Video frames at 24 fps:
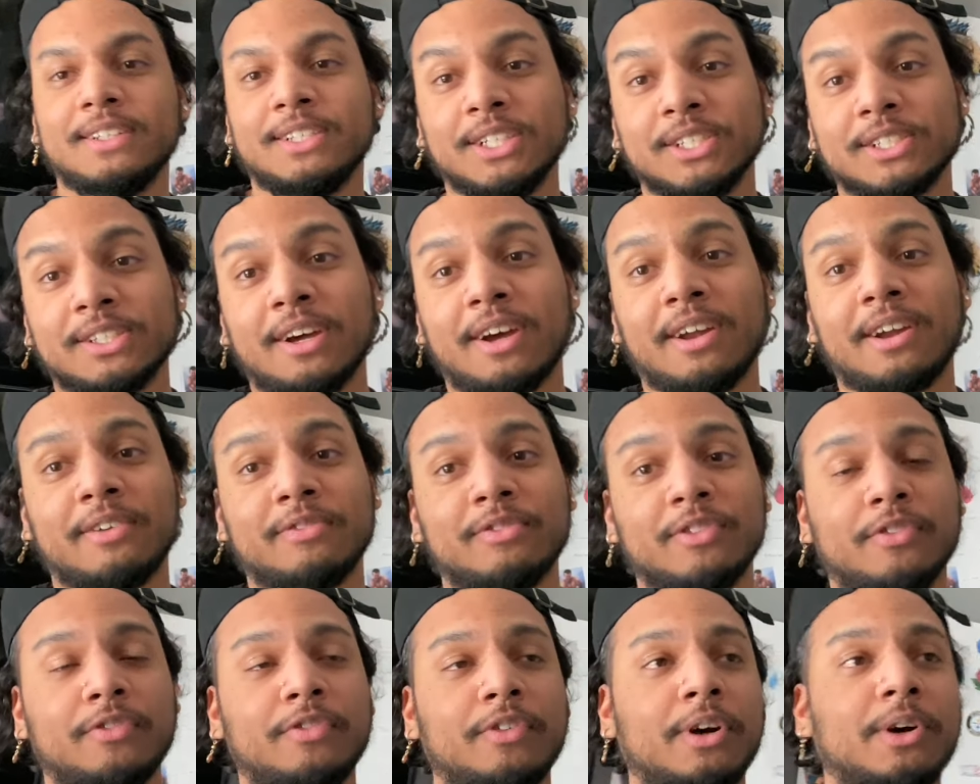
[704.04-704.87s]
Just got
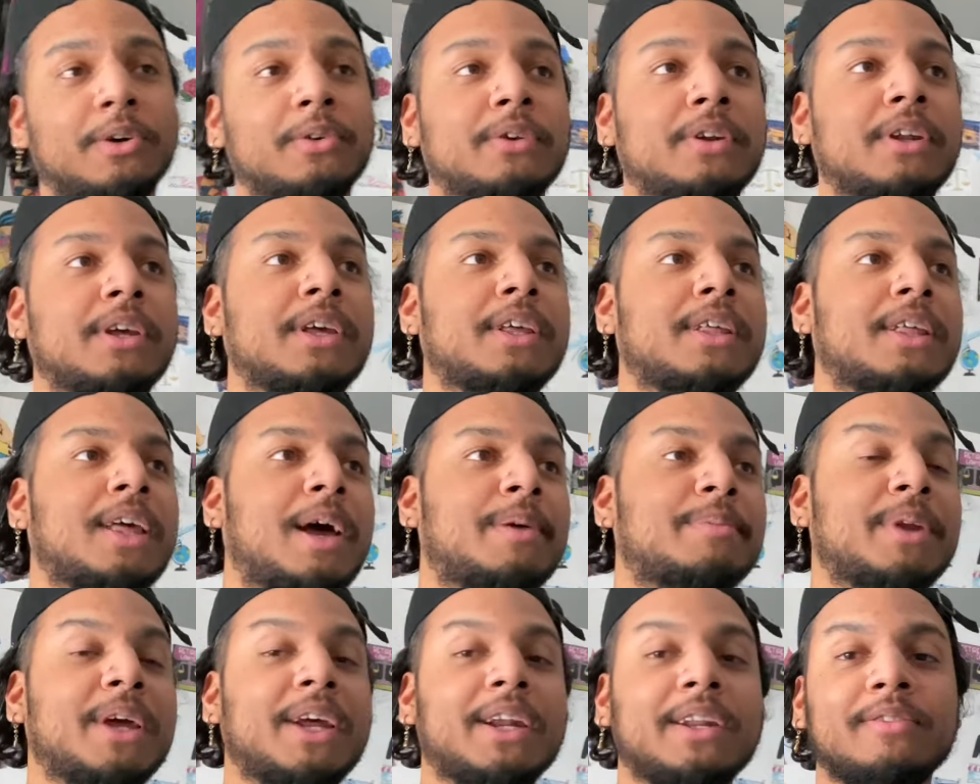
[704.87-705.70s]
off the phone.
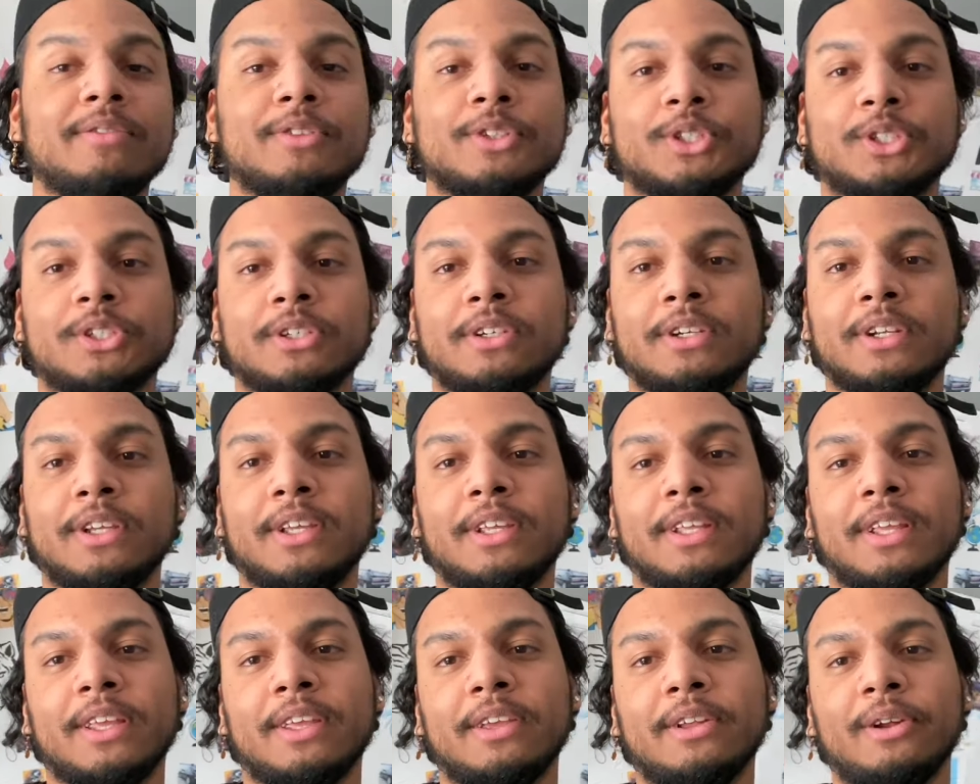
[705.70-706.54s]
I'm not even sure,
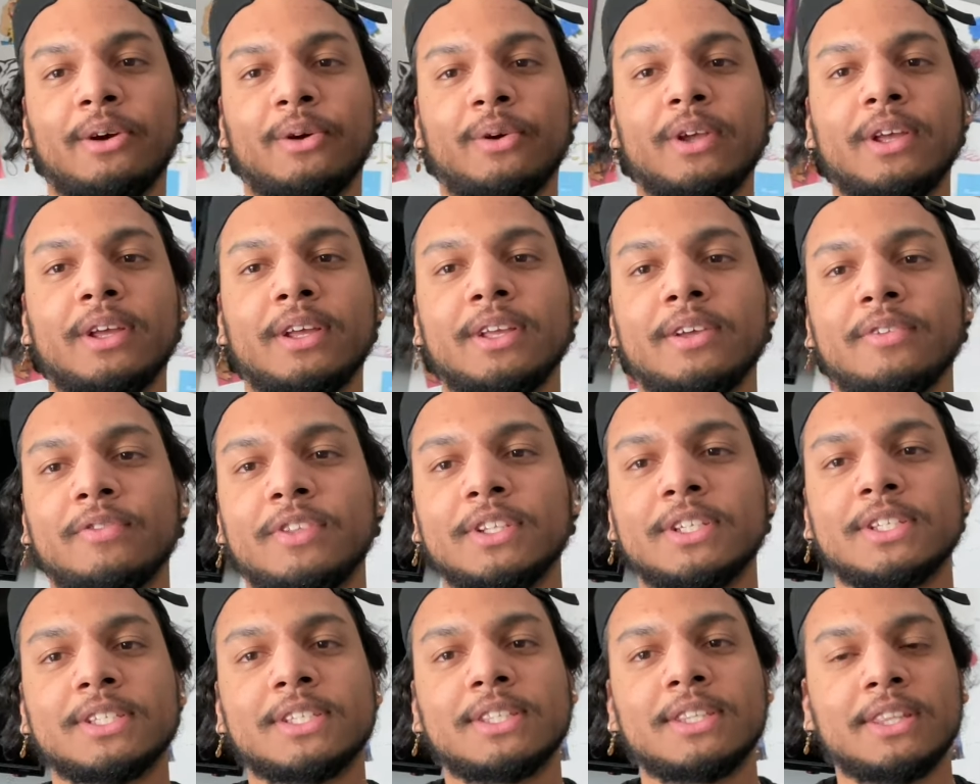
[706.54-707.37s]
you know, if
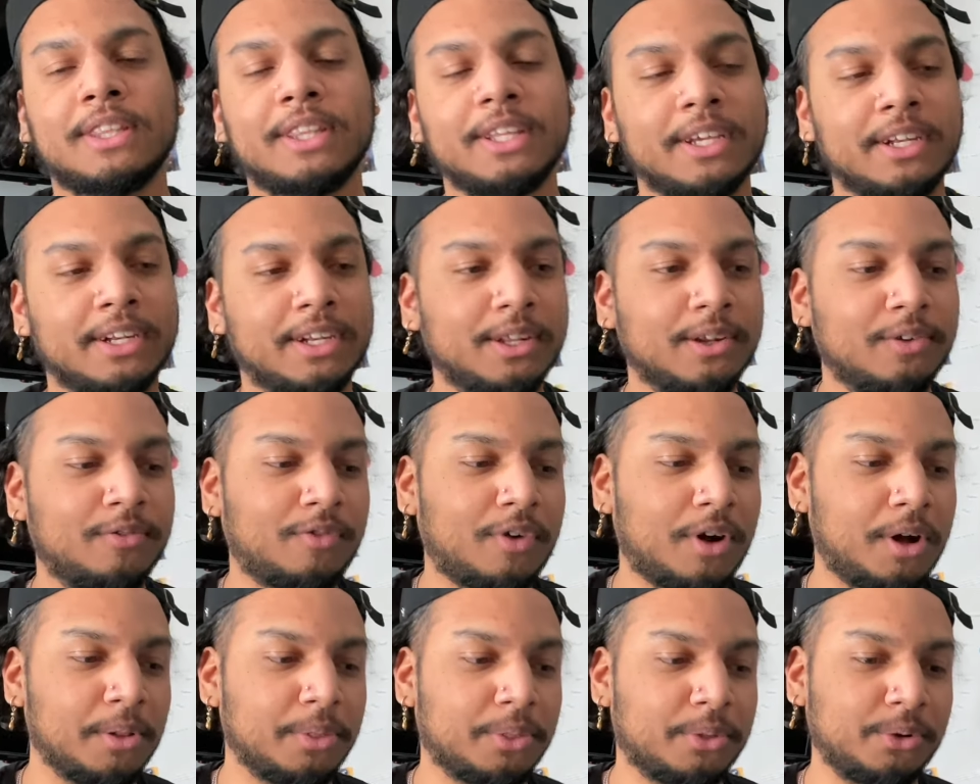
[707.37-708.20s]
this thing did
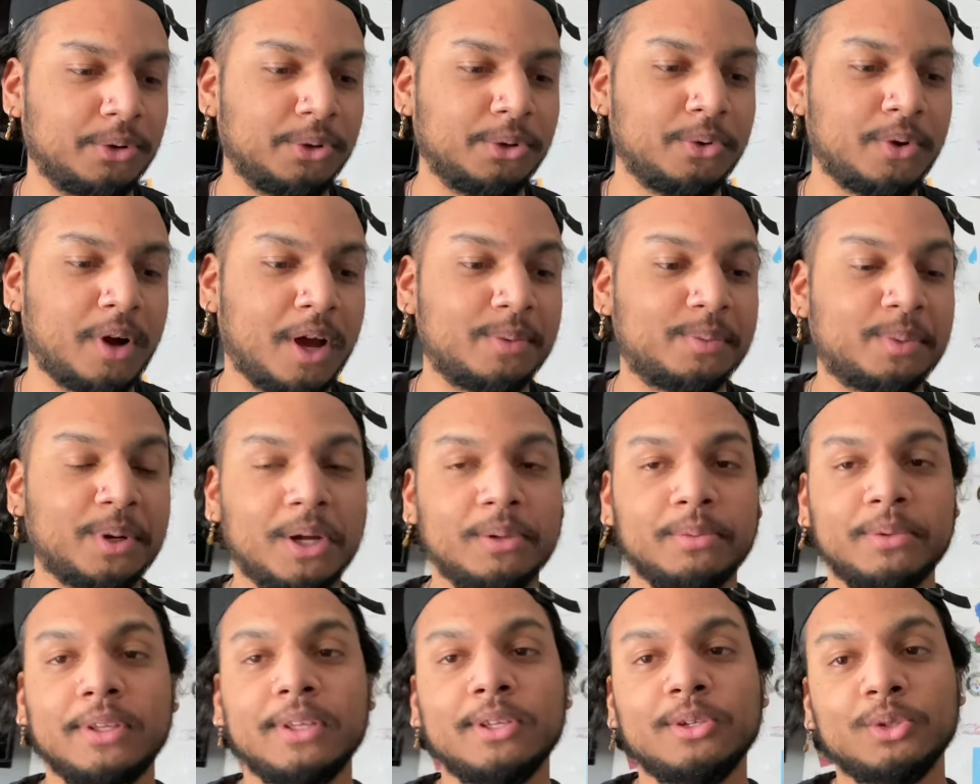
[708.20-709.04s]
fall through, I'd
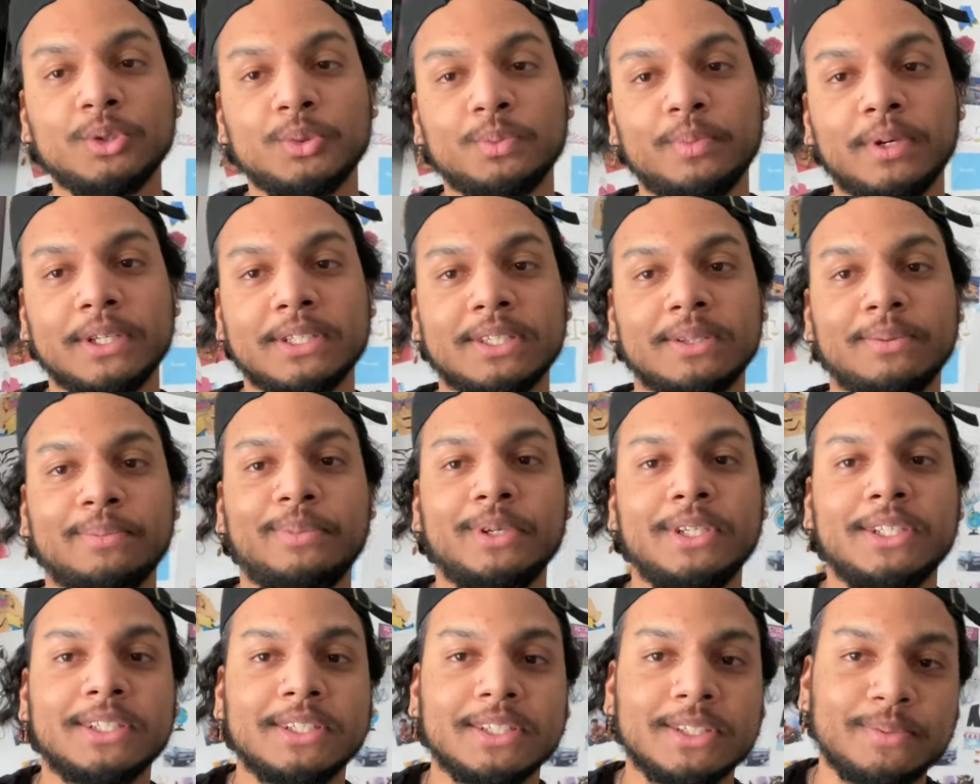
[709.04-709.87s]
probably use bits and
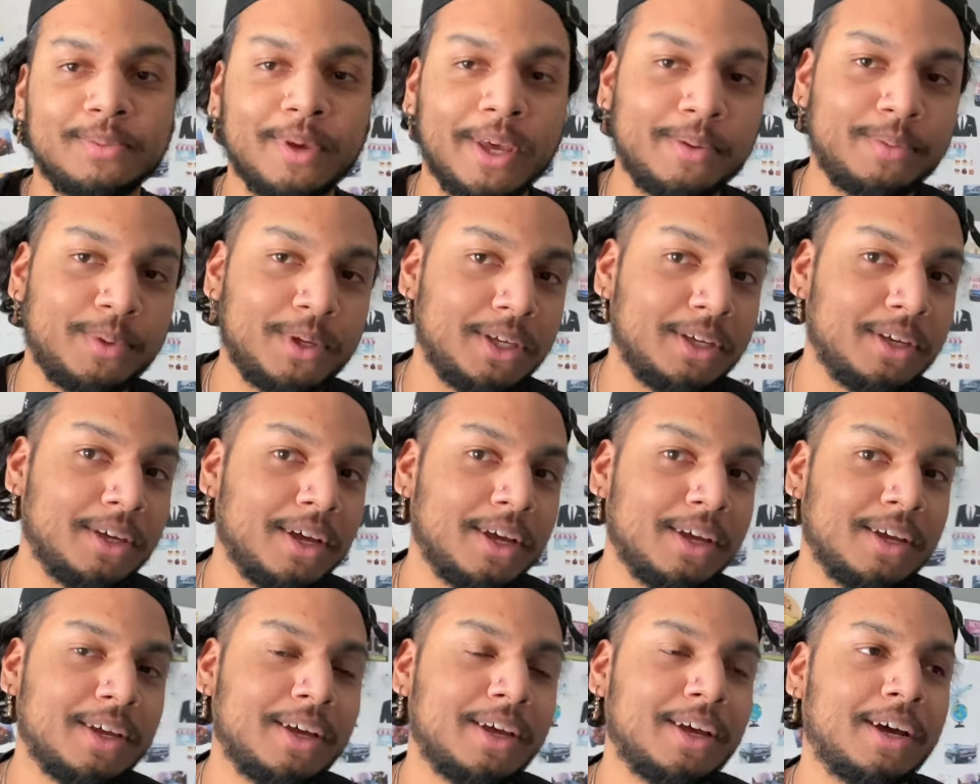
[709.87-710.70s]
pieces maybe
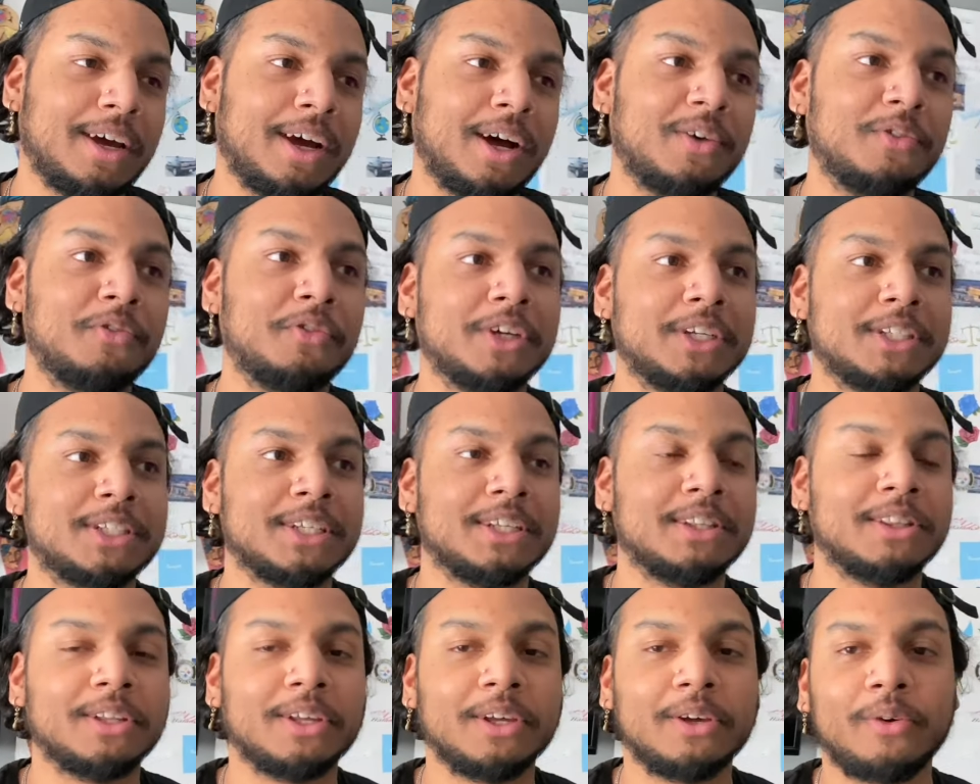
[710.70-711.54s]
of it
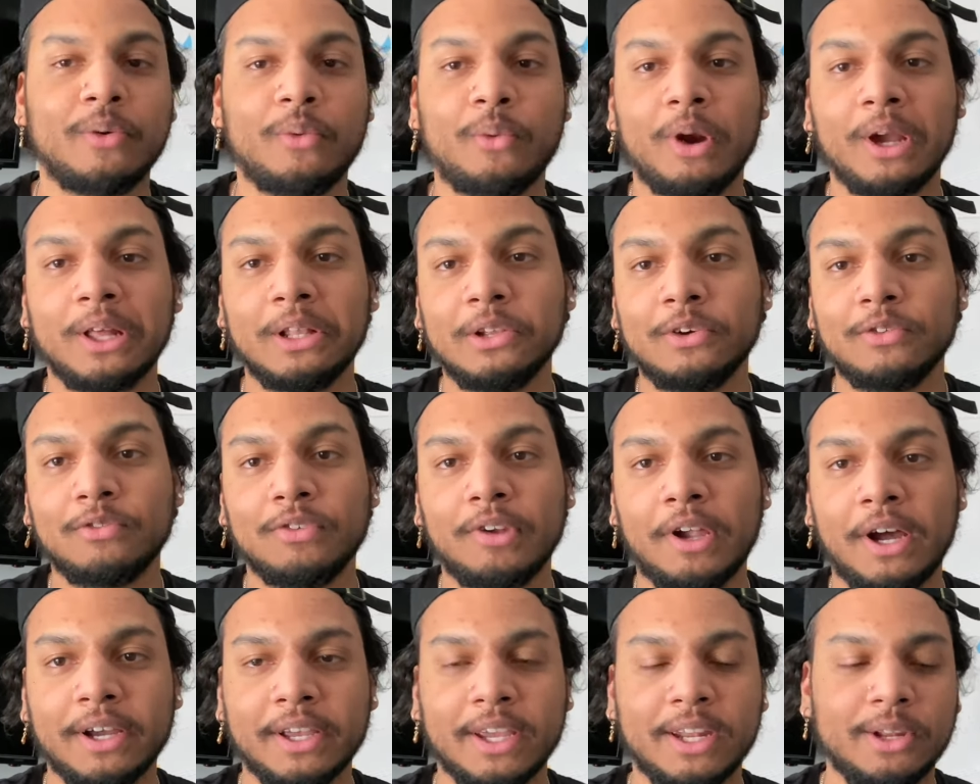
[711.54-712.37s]
in the regular
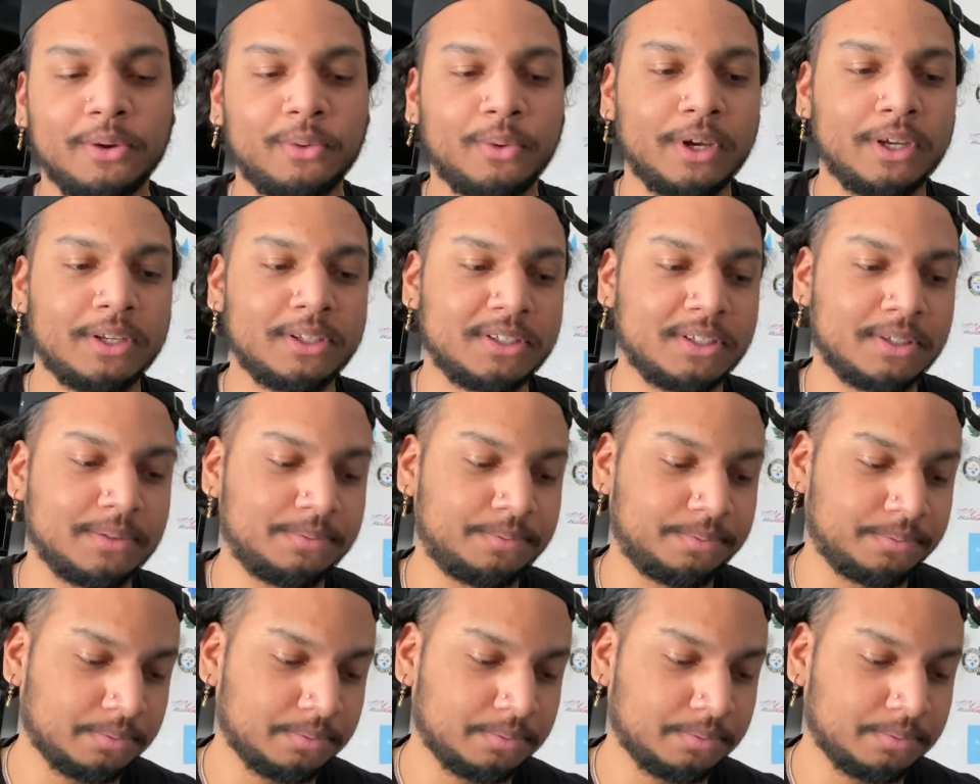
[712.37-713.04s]
vlog anyways.